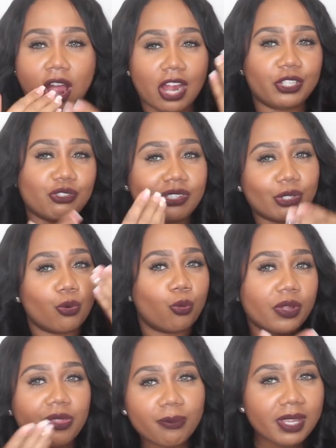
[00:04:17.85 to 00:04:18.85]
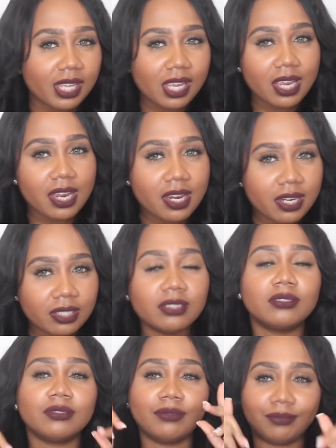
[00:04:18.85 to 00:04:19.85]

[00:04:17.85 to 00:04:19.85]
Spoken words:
Are you still with me here?